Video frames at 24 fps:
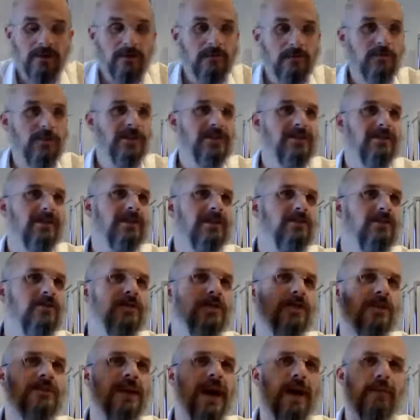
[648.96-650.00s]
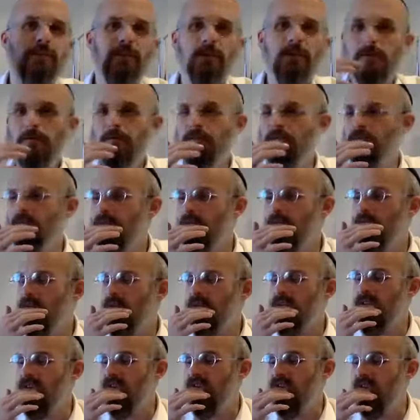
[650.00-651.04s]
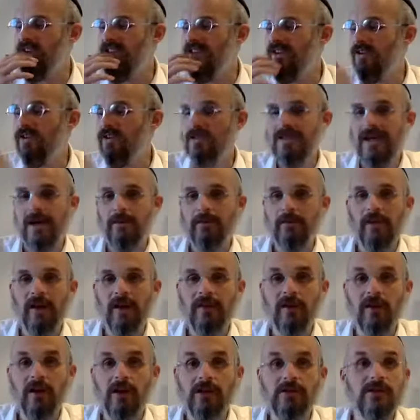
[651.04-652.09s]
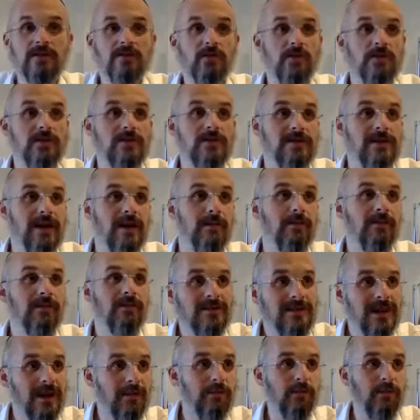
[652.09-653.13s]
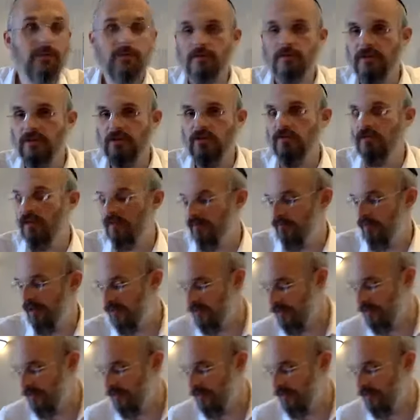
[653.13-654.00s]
So let's, let's use an example, a physical example, not the godly soul's example, example from a human, from the Nefesh